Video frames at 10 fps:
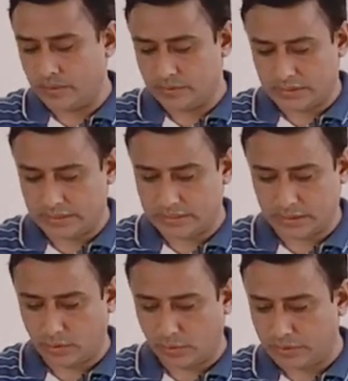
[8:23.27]
That is
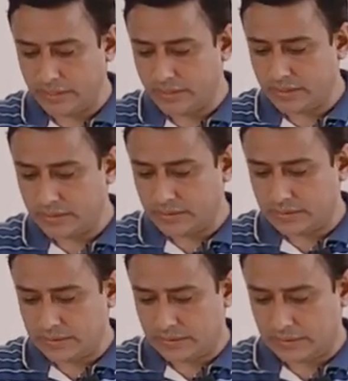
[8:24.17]
anomaly.
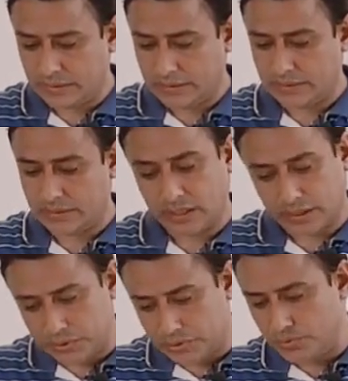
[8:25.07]
And uh, the
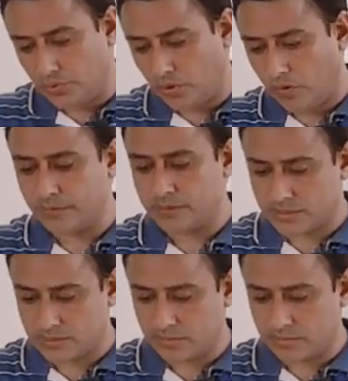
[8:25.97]
issue of st